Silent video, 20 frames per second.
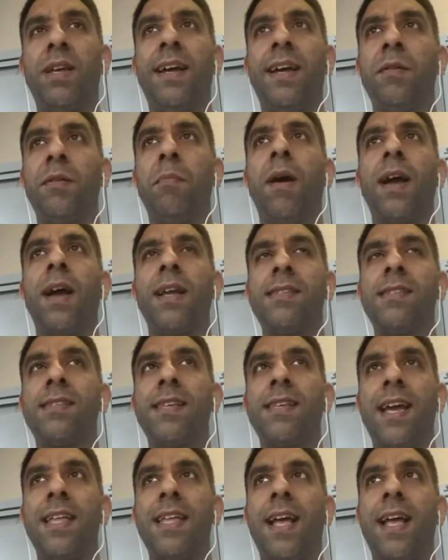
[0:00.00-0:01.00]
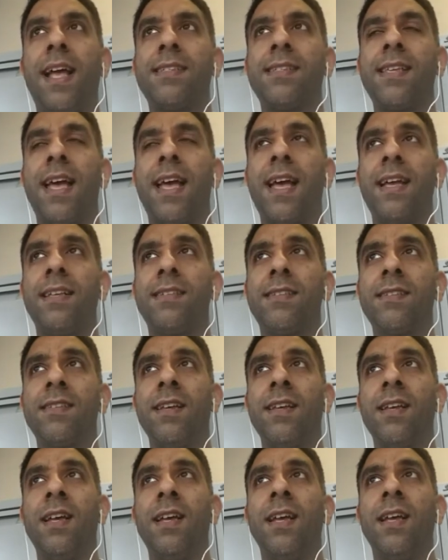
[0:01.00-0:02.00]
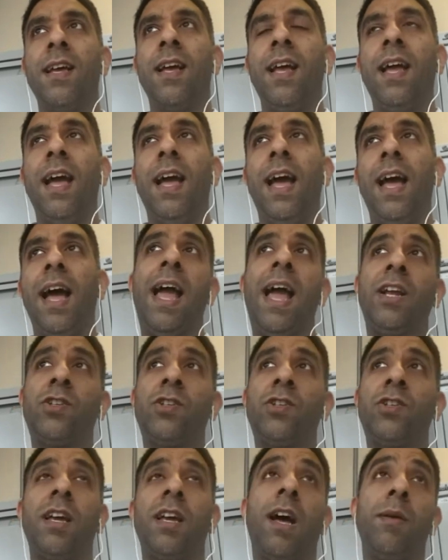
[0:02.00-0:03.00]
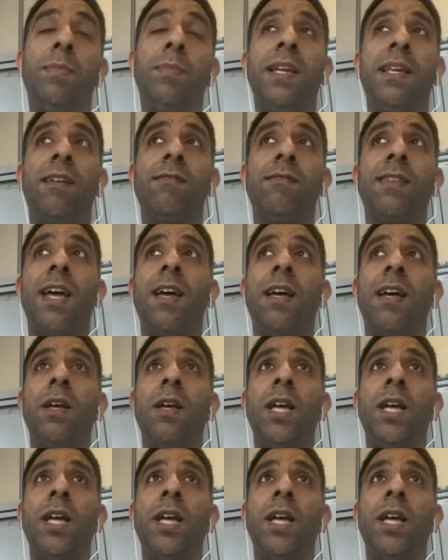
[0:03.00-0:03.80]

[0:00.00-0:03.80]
and a mindset that says, actually, I believe that